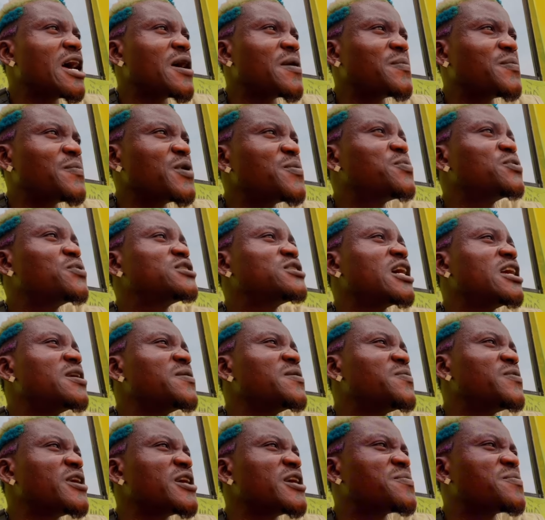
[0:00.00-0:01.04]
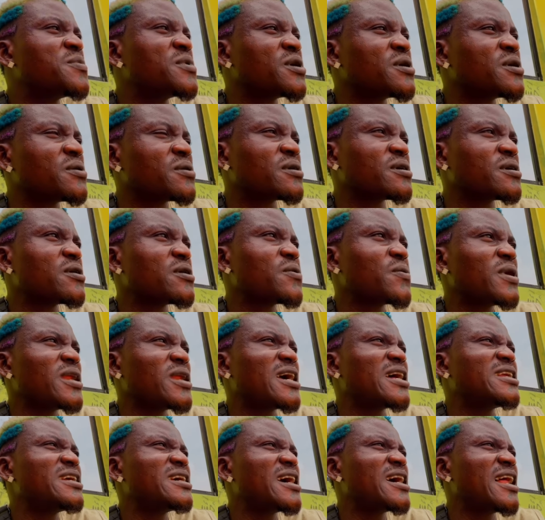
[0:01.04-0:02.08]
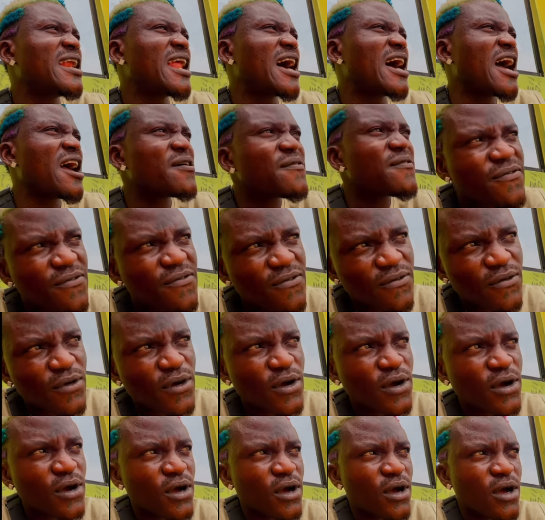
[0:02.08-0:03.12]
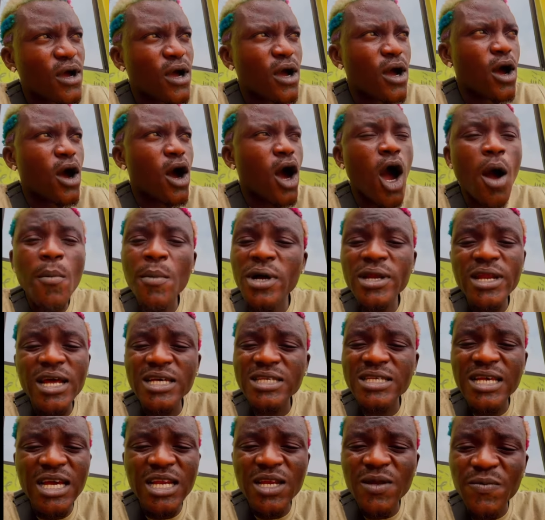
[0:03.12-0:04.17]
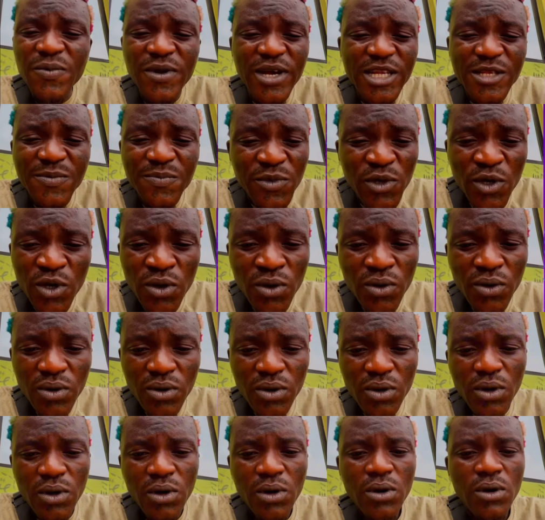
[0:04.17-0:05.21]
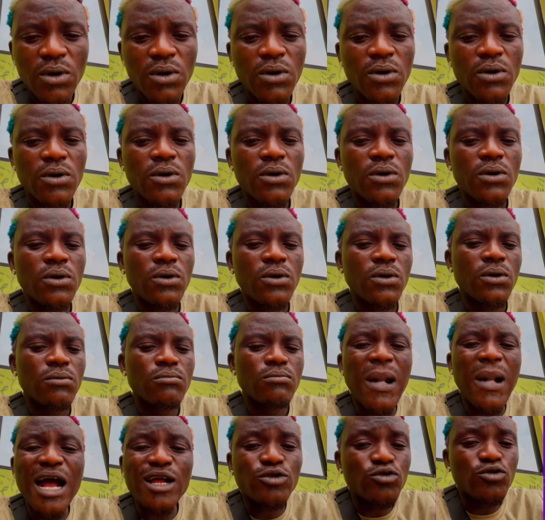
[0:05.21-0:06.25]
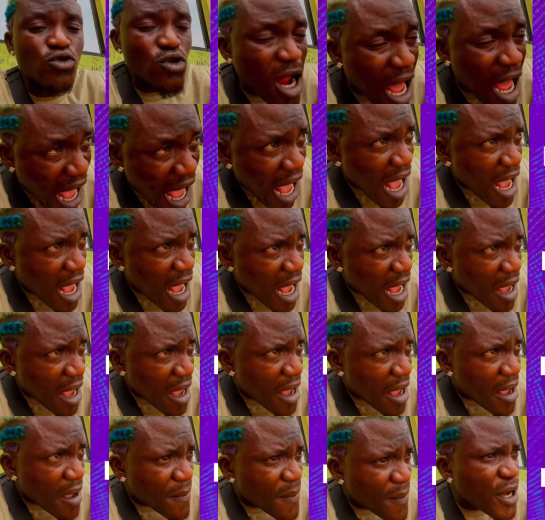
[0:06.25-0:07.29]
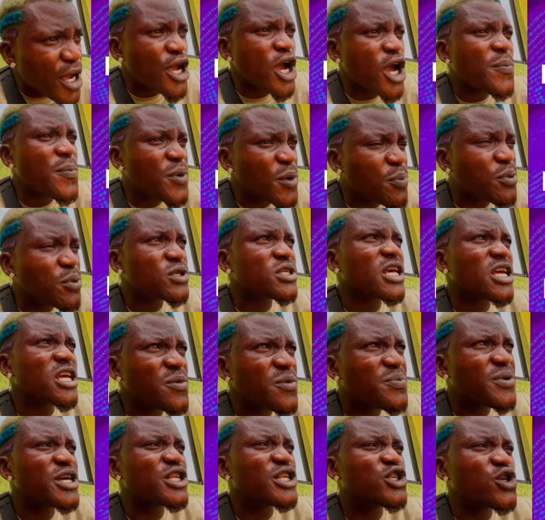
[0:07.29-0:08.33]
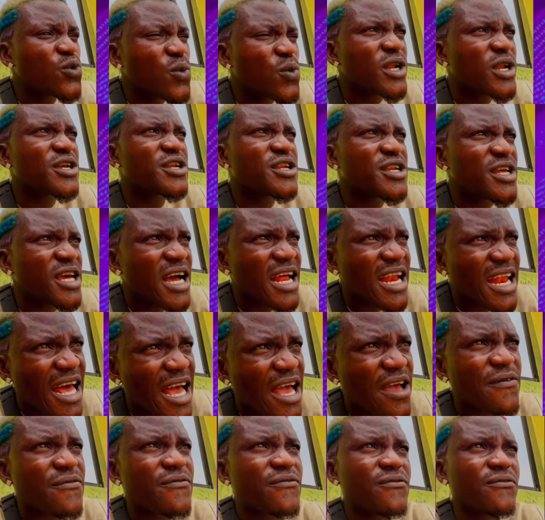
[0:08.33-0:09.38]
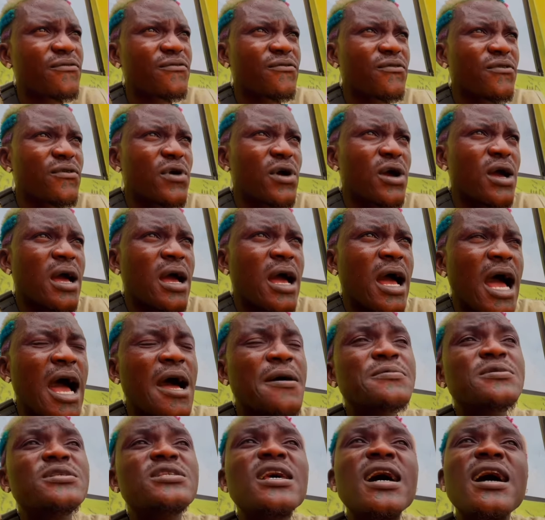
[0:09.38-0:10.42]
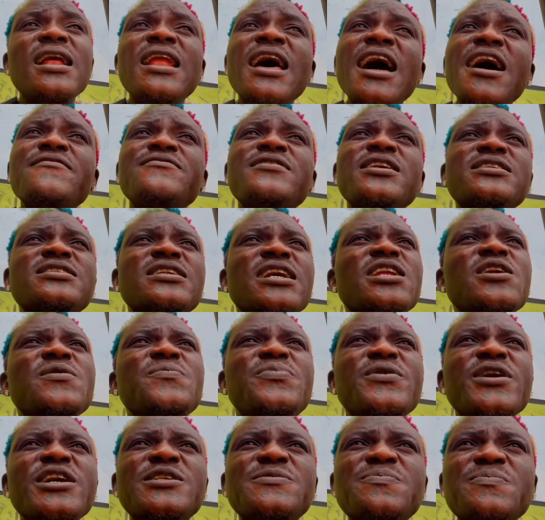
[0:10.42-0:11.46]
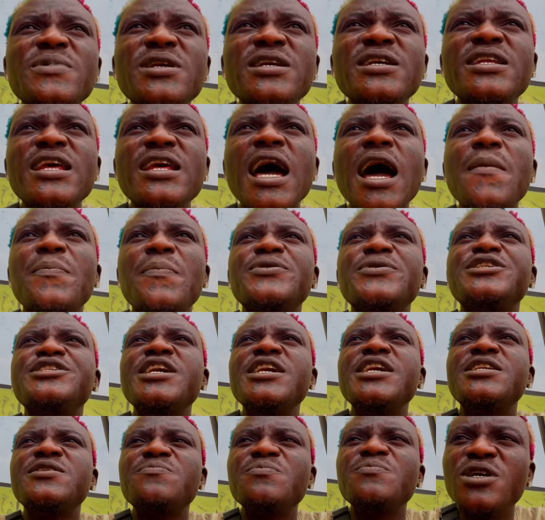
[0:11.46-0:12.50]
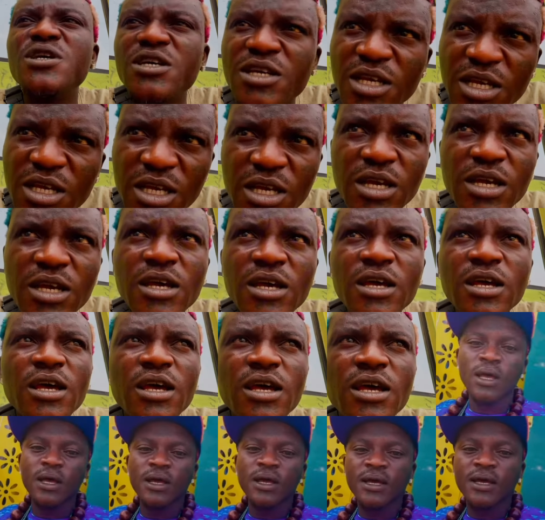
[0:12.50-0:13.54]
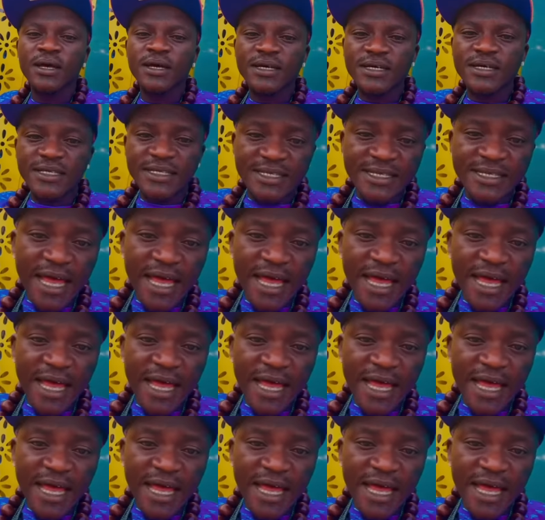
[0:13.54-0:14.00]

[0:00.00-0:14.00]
awon lara mi age ni o anga mi ba se buye I pray to my boss to be faithful and loyal worker no perpetration mo ja wa ni I pray to my own too for where you don't pass before